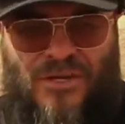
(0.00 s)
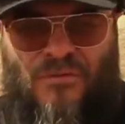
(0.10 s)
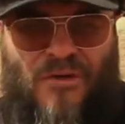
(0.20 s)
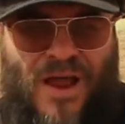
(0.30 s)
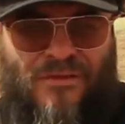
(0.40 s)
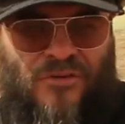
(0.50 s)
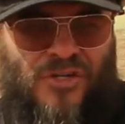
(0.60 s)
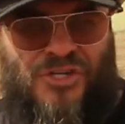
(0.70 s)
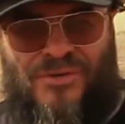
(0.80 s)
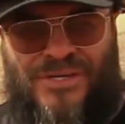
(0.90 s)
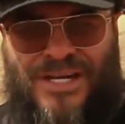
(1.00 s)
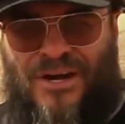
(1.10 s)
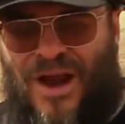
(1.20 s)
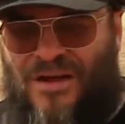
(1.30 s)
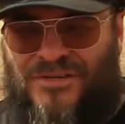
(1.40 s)
still fine for shooting
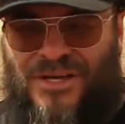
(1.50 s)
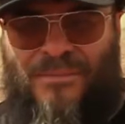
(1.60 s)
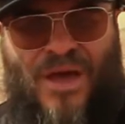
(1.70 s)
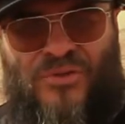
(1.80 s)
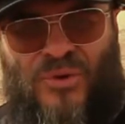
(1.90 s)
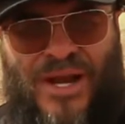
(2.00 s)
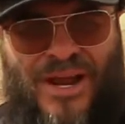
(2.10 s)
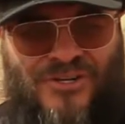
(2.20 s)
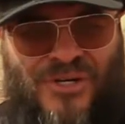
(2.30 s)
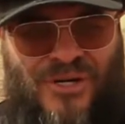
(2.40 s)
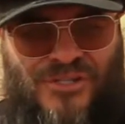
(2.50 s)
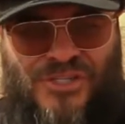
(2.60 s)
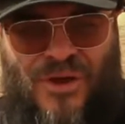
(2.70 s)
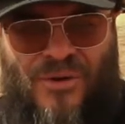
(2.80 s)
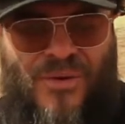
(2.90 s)
deer out to about 300 or
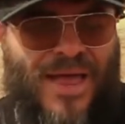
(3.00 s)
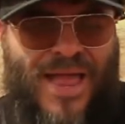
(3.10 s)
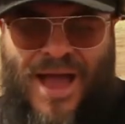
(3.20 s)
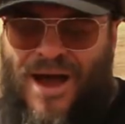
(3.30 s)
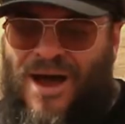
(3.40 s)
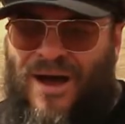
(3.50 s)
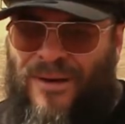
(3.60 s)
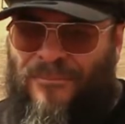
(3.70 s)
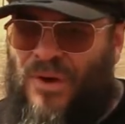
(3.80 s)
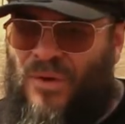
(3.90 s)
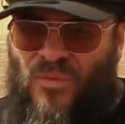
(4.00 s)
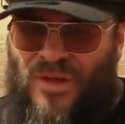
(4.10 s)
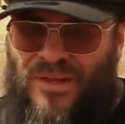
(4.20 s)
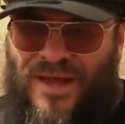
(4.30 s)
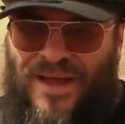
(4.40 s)
so, but
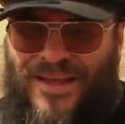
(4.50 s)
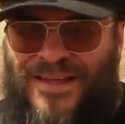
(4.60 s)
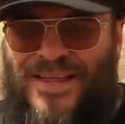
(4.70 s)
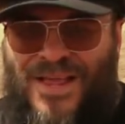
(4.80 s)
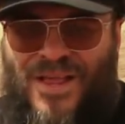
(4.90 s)
we'll